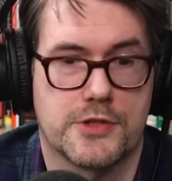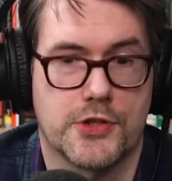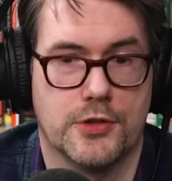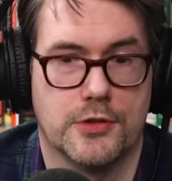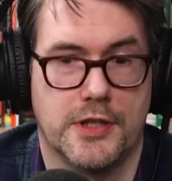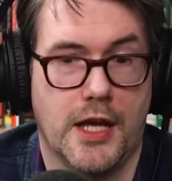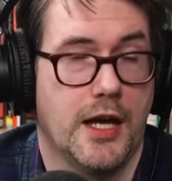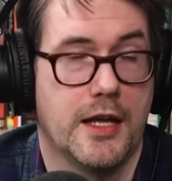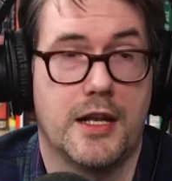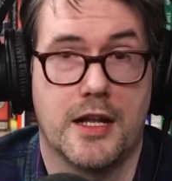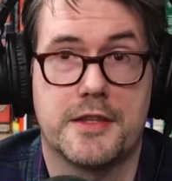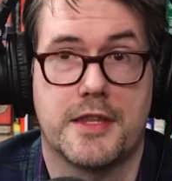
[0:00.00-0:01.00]
So yeah,
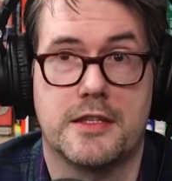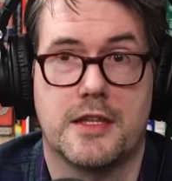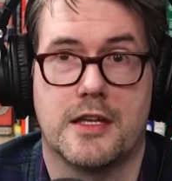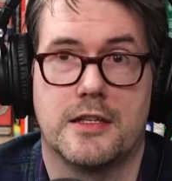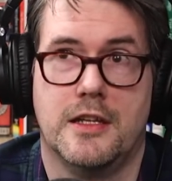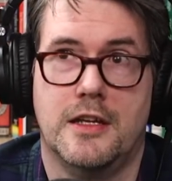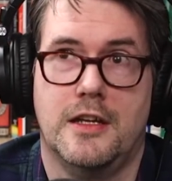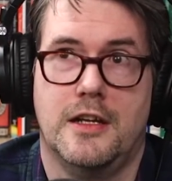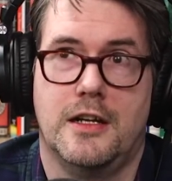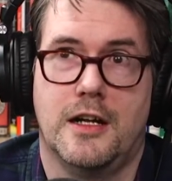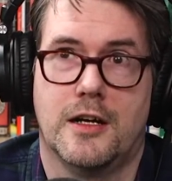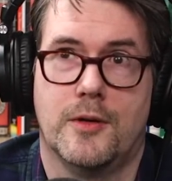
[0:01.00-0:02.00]
and I think that
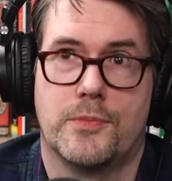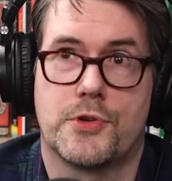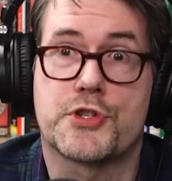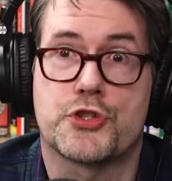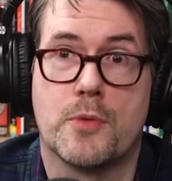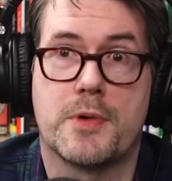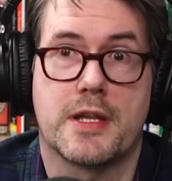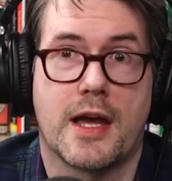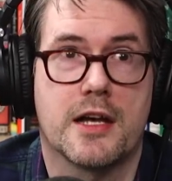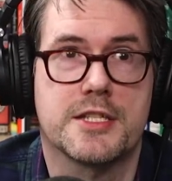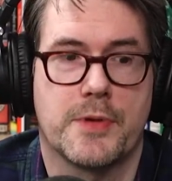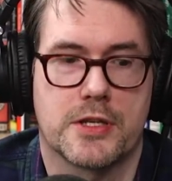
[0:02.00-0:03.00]
Um, there's so many
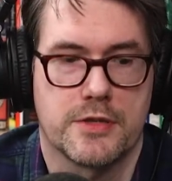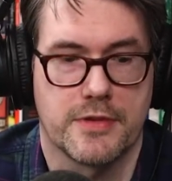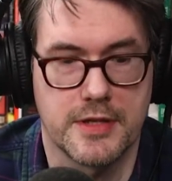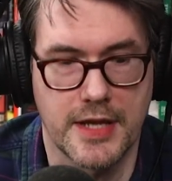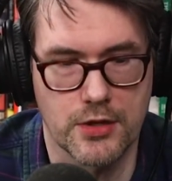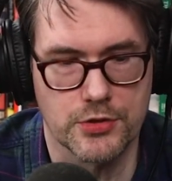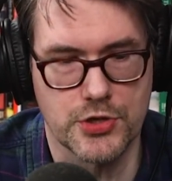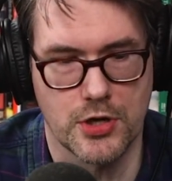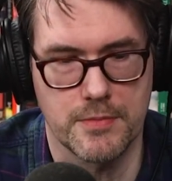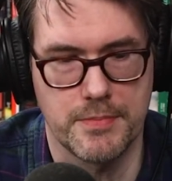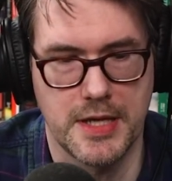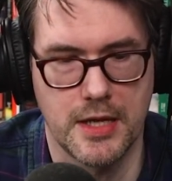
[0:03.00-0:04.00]
aspects of the natal
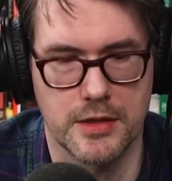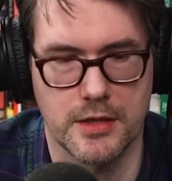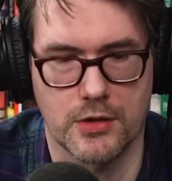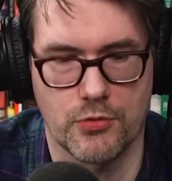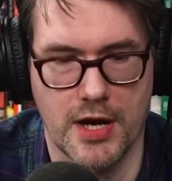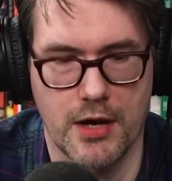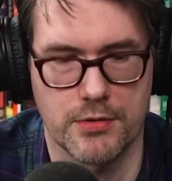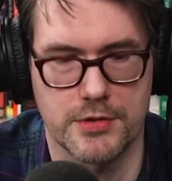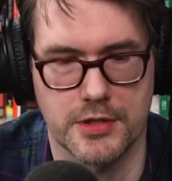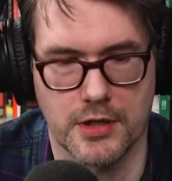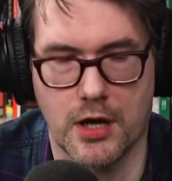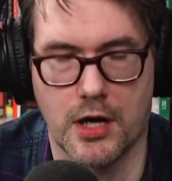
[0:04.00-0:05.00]
chart being the ground